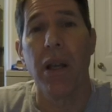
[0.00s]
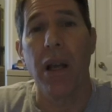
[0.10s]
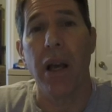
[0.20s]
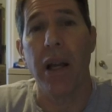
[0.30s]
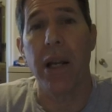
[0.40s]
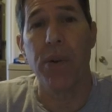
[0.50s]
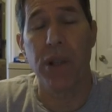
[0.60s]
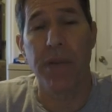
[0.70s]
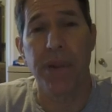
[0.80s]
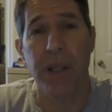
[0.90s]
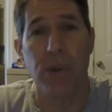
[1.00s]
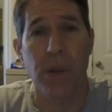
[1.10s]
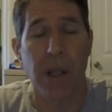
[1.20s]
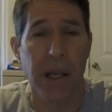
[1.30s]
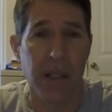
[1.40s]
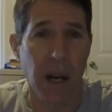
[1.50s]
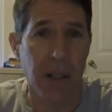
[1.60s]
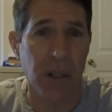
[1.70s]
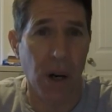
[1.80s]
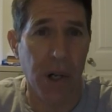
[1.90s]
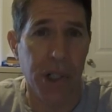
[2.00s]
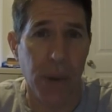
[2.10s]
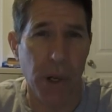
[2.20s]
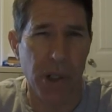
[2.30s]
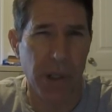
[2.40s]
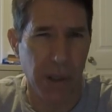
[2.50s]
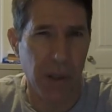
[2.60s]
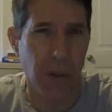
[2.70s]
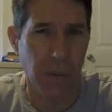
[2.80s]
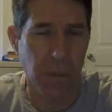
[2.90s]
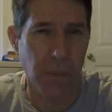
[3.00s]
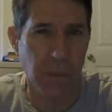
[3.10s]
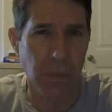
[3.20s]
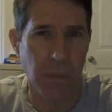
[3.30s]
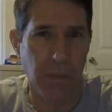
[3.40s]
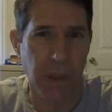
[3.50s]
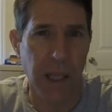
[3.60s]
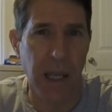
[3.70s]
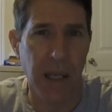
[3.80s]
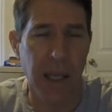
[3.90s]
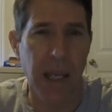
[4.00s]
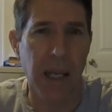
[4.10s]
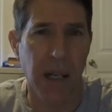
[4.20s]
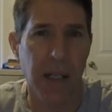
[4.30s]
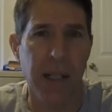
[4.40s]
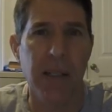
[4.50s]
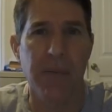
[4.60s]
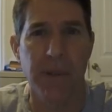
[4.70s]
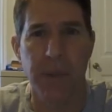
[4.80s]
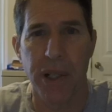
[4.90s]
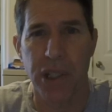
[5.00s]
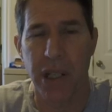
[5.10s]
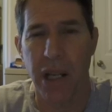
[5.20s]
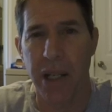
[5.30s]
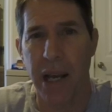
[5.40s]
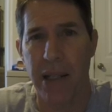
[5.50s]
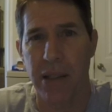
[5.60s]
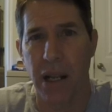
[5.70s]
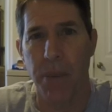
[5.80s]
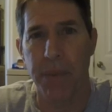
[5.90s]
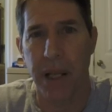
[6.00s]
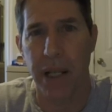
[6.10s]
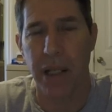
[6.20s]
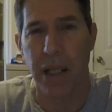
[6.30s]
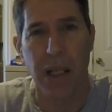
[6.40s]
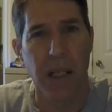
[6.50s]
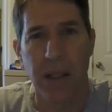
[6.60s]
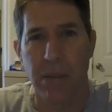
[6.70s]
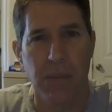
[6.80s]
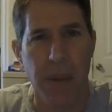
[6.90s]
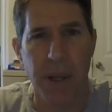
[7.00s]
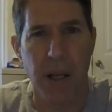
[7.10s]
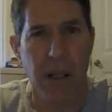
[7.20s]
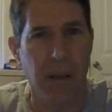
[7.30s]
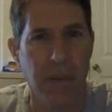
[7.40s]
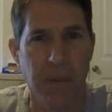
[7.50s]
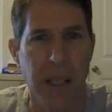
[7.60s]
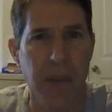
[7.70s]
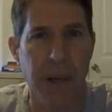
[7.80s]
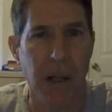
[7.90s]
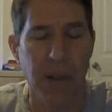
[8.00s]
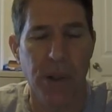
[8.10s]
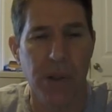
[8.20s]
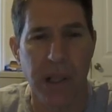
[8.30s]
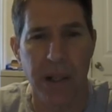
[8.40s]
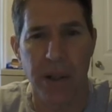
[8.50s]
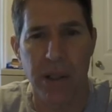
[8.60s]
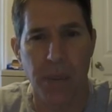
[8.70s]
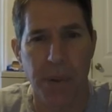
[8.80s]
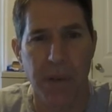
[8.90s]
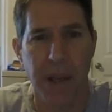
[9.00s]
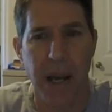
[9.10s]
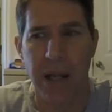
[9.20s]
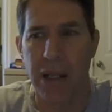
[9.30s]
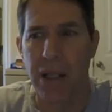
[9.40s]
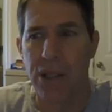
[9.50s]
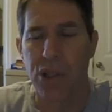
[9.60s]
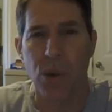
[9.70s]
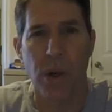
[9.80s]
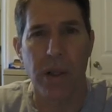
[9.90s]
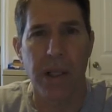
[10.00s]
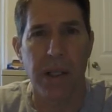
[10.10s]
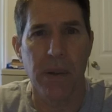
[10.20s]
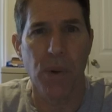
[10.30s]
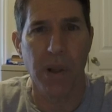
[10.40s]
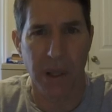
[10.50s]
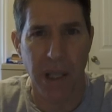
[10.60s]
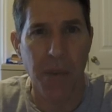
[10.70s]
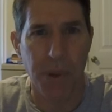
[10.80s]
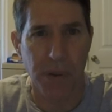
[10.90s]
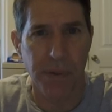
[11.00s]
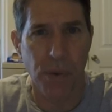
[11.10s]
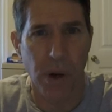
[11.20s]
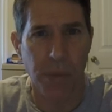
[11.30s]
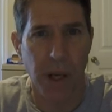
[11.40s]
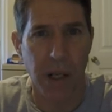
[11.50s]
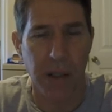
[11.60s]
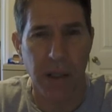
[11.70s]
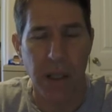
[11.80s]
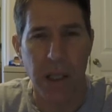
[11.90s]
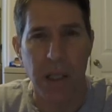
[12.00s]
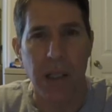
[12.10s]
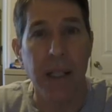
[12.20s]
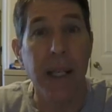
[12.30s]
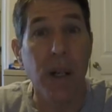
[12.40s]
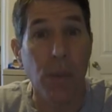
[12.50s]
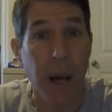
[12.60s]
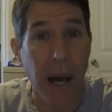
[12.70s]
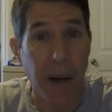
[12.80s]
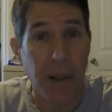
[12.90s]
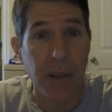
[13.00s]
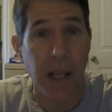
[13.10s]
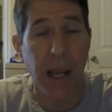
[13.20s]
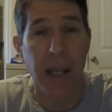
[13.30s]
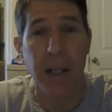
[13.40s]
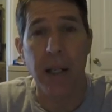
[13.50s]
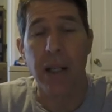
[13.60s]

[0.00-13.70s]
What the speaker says: And he was good friends with the late Dr. R.J. Rushdoony. So key in on his information. He has an update, maybe a email newsletter or something of that sort that will keep you informed on legal matters and